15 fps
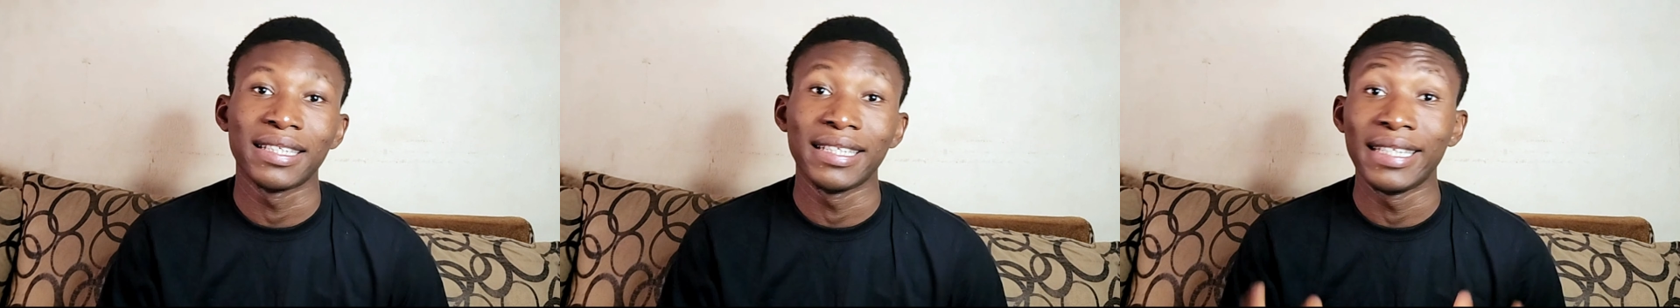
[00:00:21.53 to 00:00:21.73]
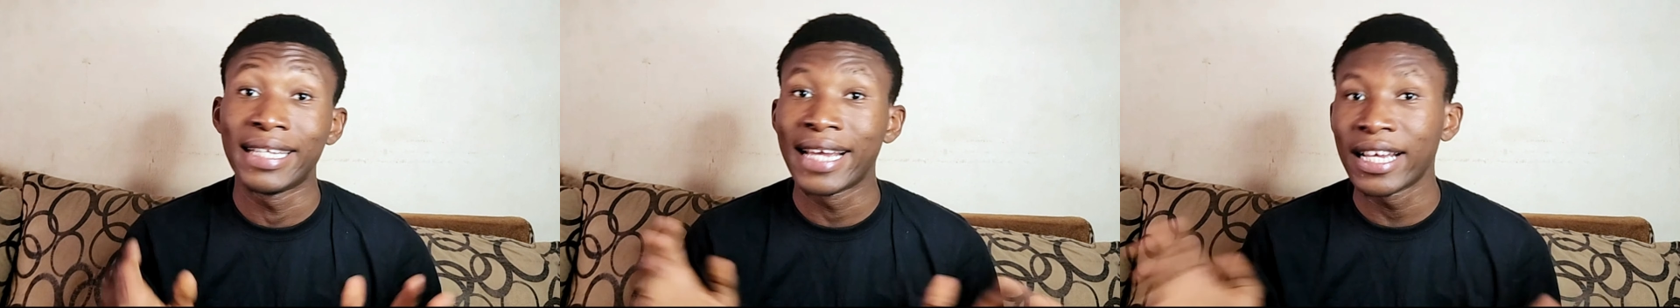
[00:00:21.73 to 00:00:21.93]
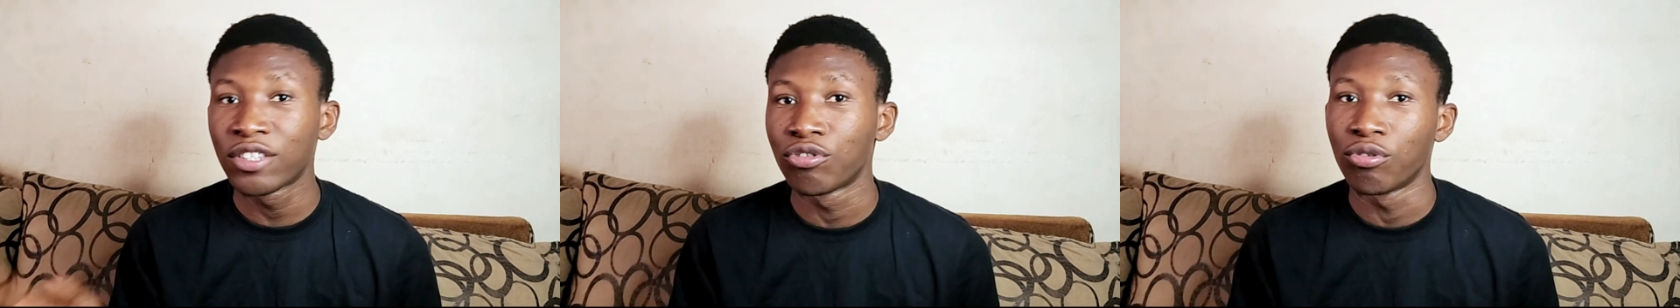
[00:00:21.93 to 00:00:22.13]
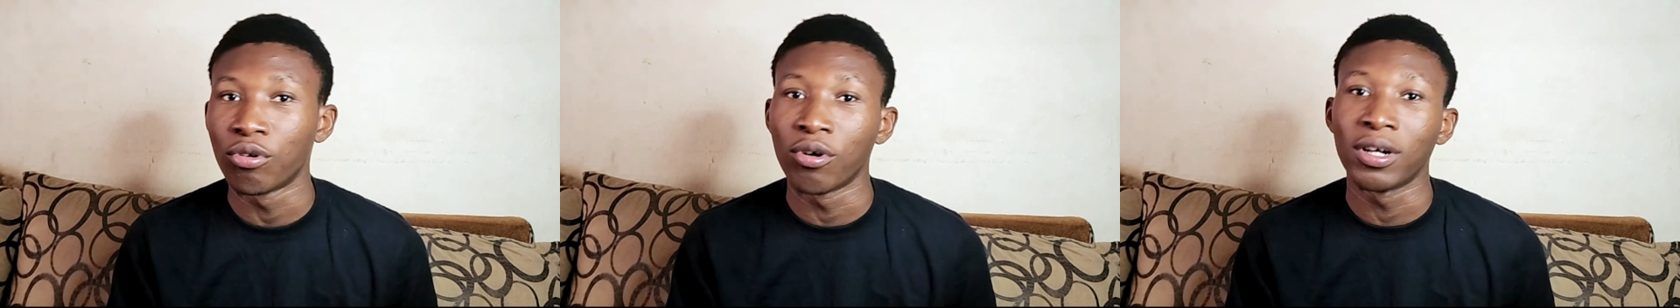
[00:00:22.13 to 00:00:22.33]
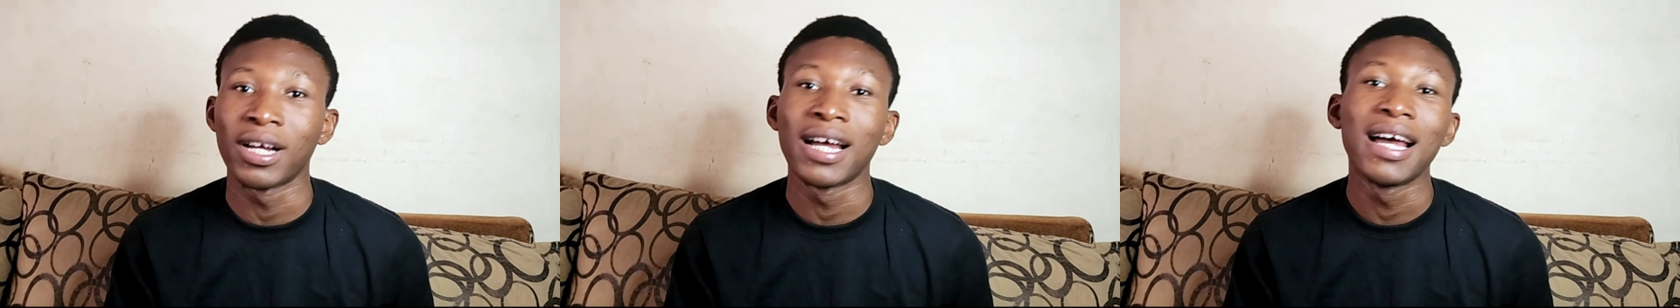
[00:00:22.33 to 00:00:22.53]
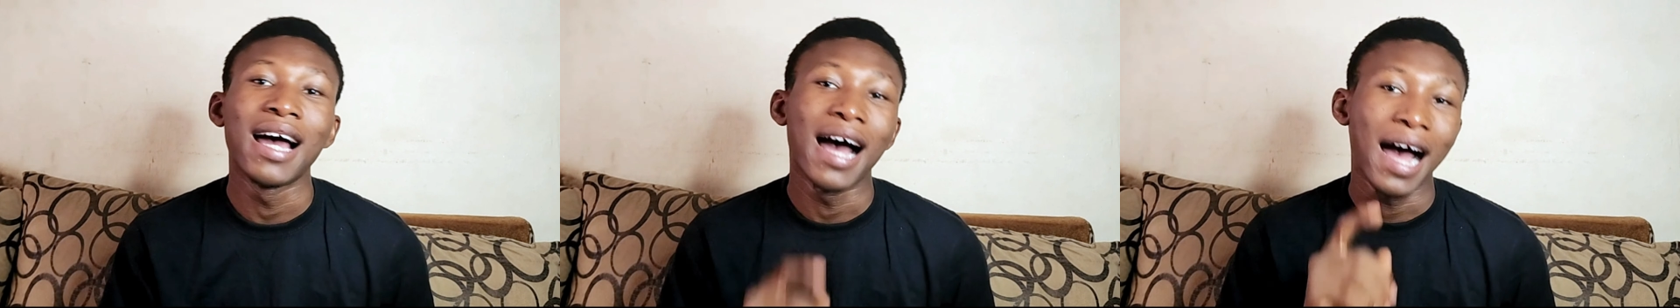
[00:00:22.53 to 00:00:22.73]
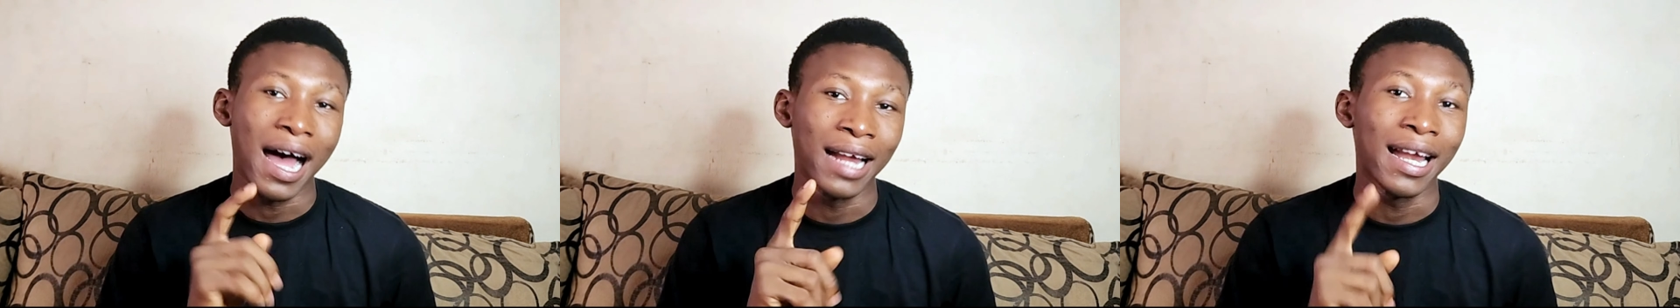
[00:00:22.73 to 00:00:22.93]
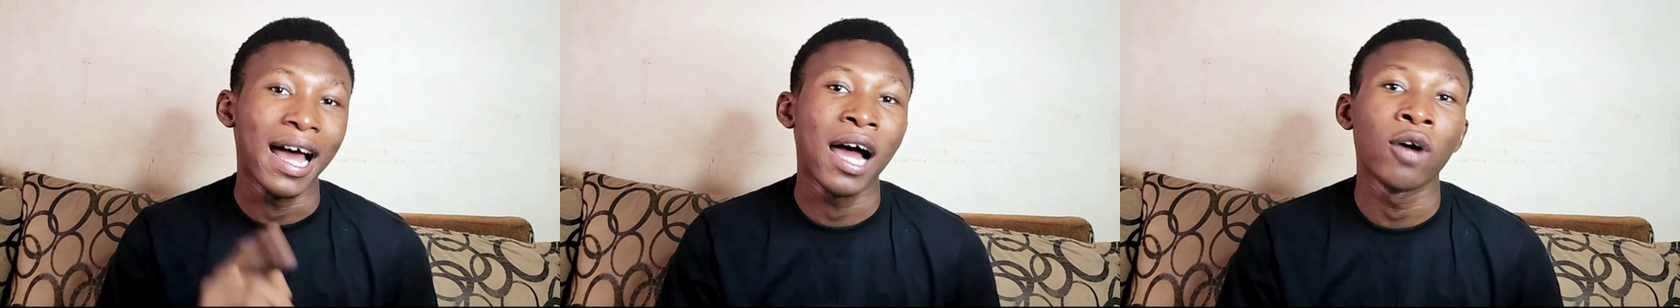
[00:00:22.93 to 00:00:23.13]
get wrong and
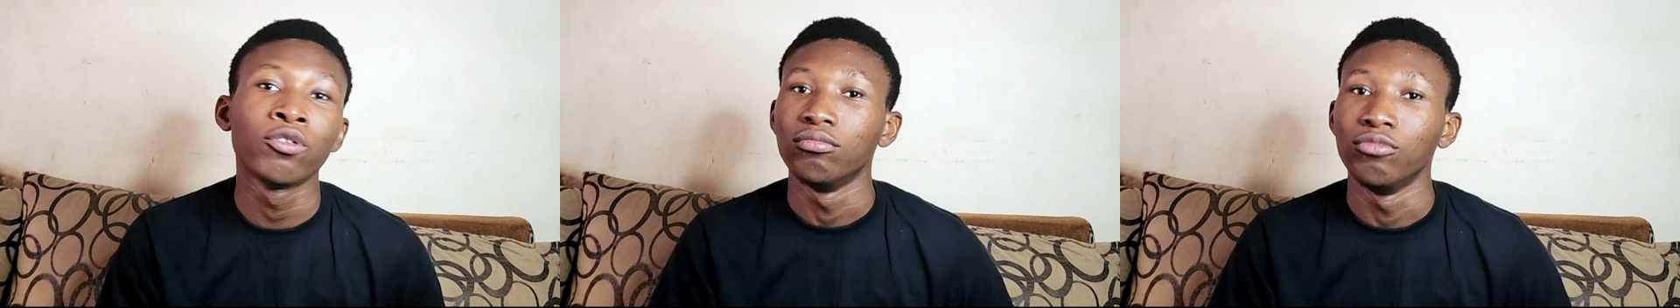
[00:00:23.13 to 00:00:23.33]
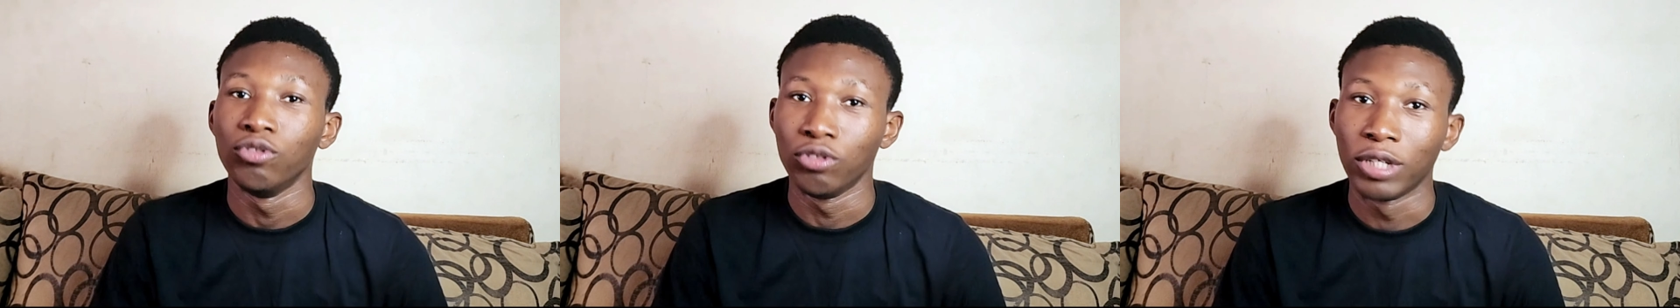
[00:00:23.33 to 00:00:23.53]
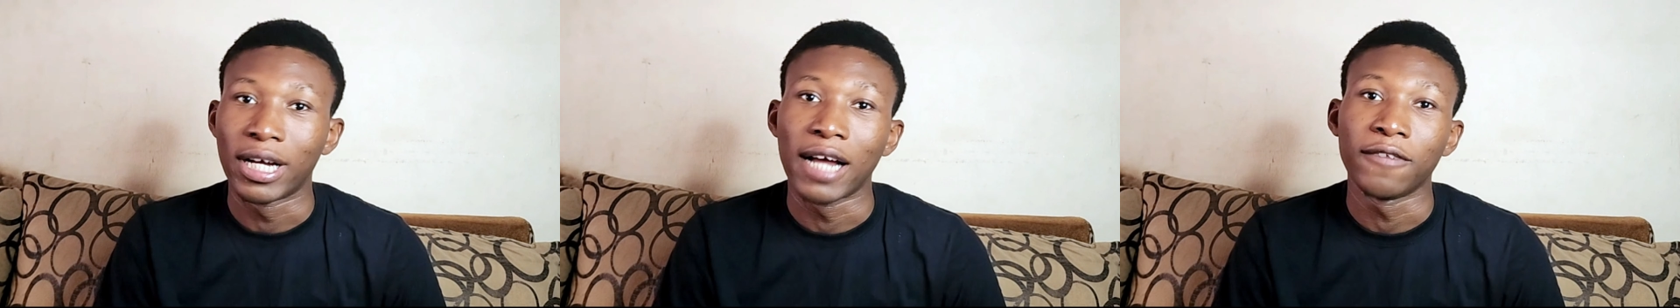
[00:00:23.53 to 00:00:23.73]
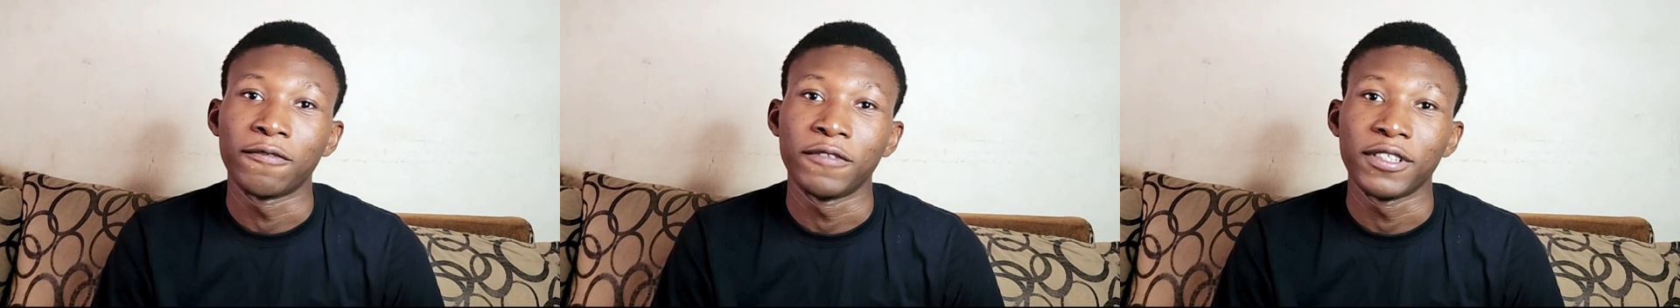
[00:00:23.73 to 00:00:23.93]
how you can fix